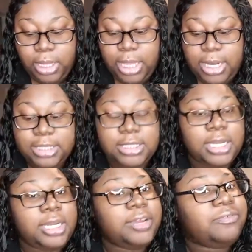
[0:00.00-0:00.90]
and it's going
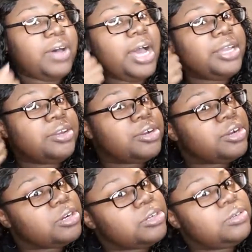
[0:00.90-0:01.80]
to define your
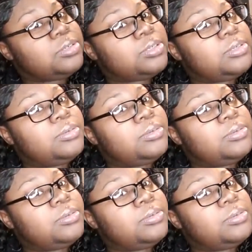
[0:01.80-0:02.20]
curls.